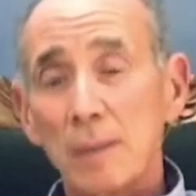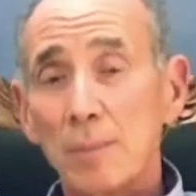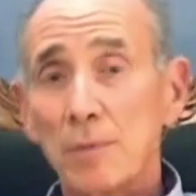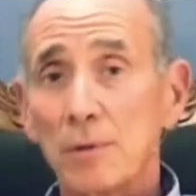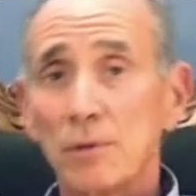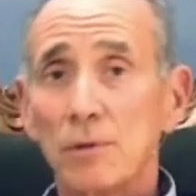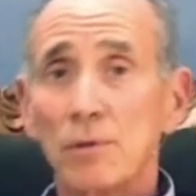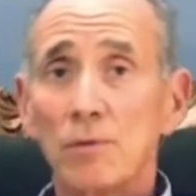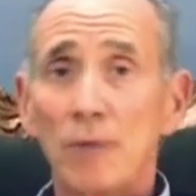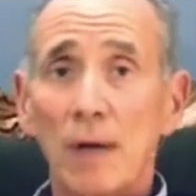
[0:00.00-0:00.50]

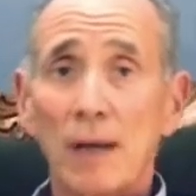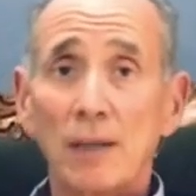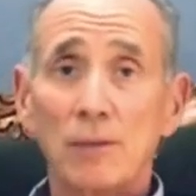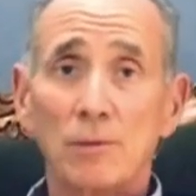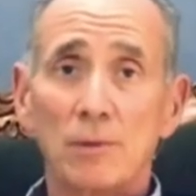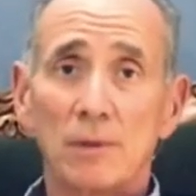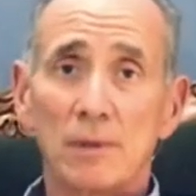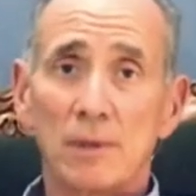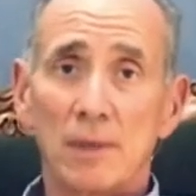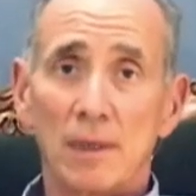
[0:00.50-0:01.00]
pursue
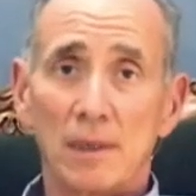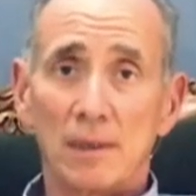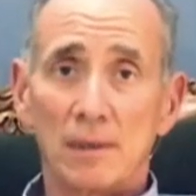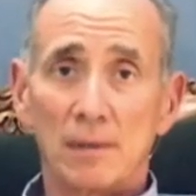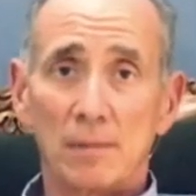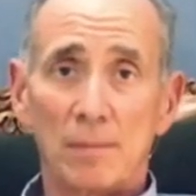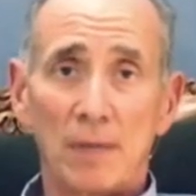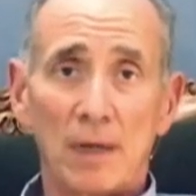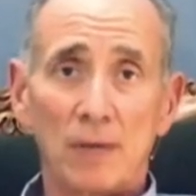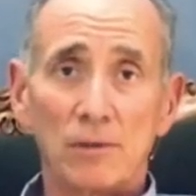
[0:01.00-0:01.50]
graduate
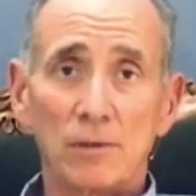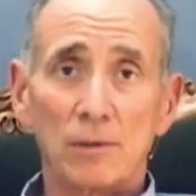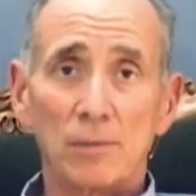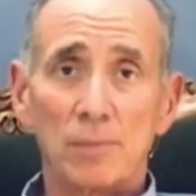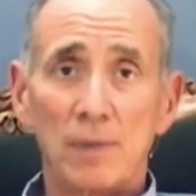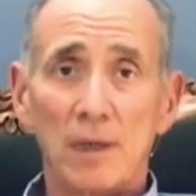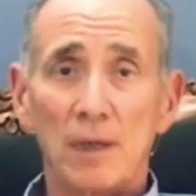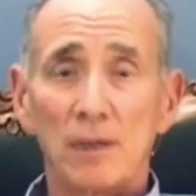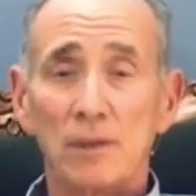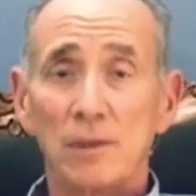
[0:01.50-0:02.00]
studies, masters,
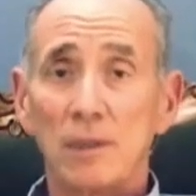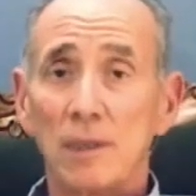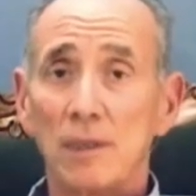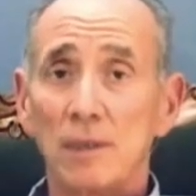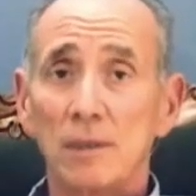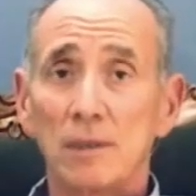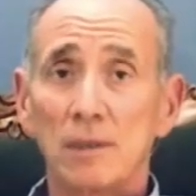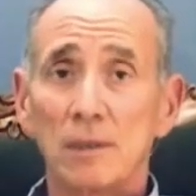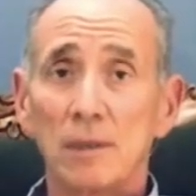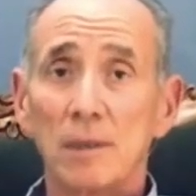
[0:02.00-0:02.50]

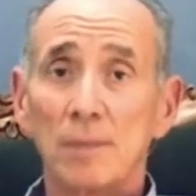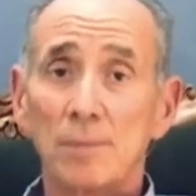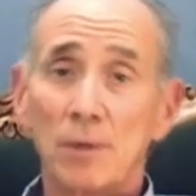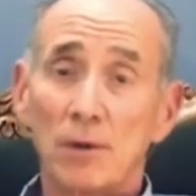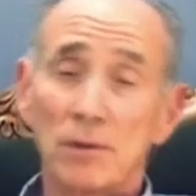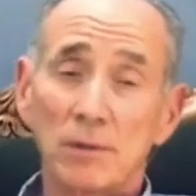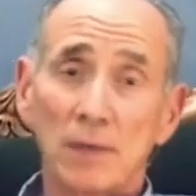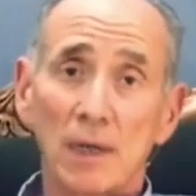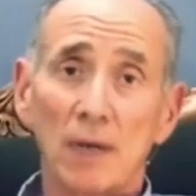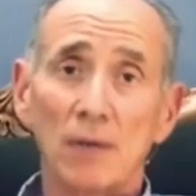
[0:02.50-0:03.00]
PhDs,
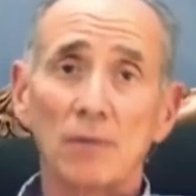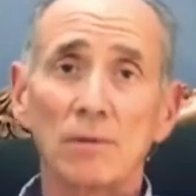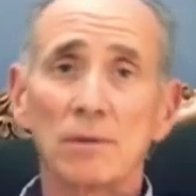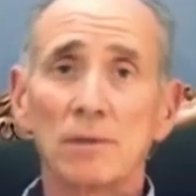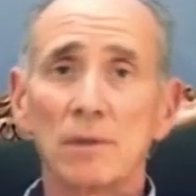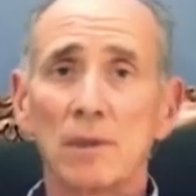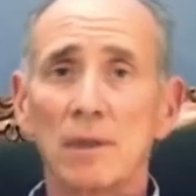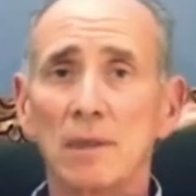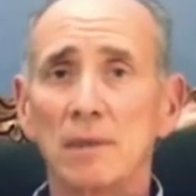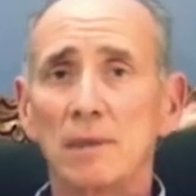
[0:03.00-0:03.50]
postdoctoral
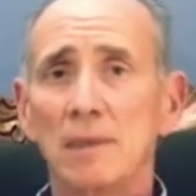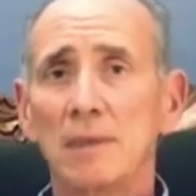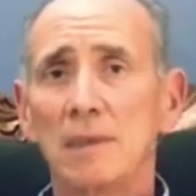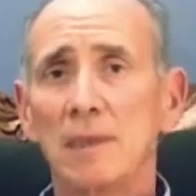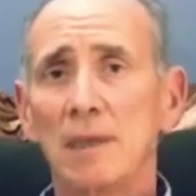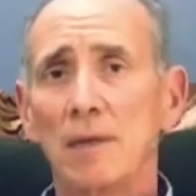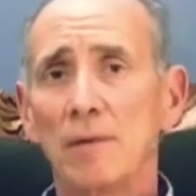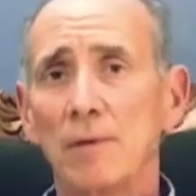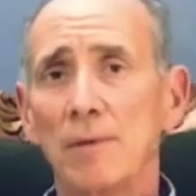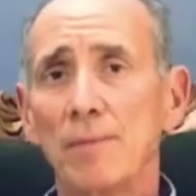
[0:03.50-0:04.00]
studies,
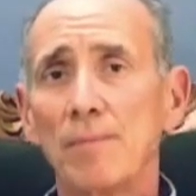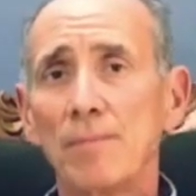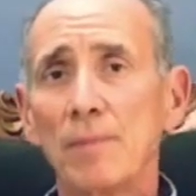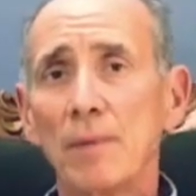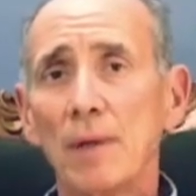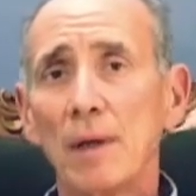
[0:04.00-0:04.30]
etc.